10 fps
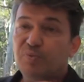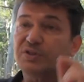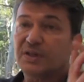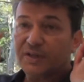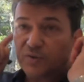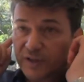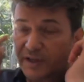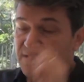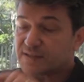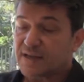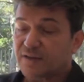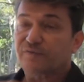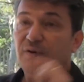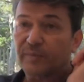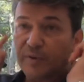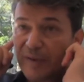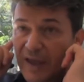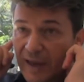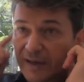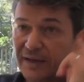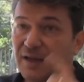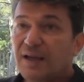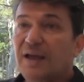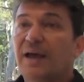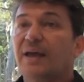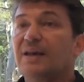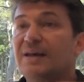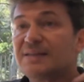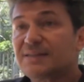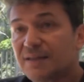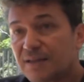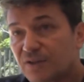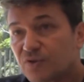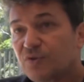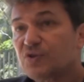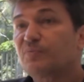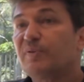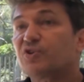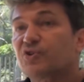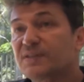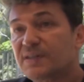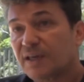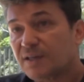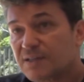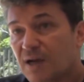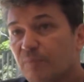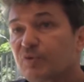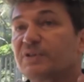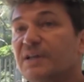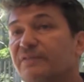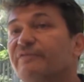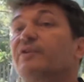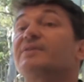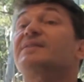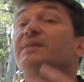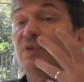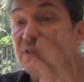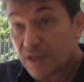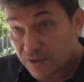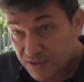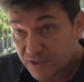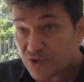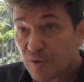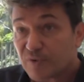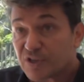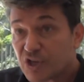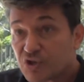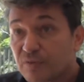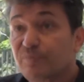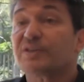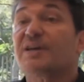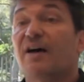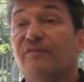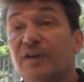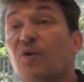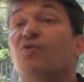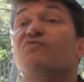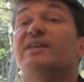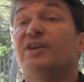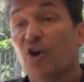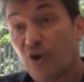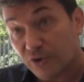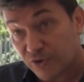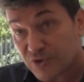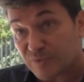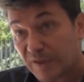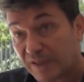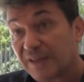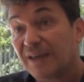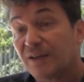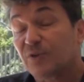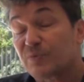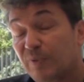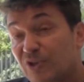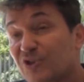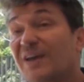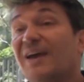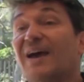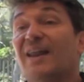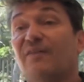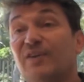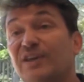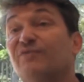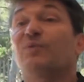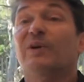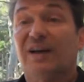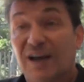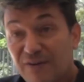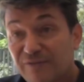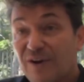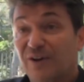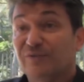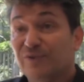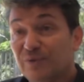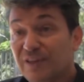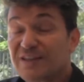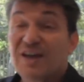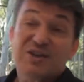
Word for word: put a little ear set from the pen, and listening to the speech a second time could deliver a simultaneous interpretation, but having already heard the speech, and having, if you want, clarified a few things.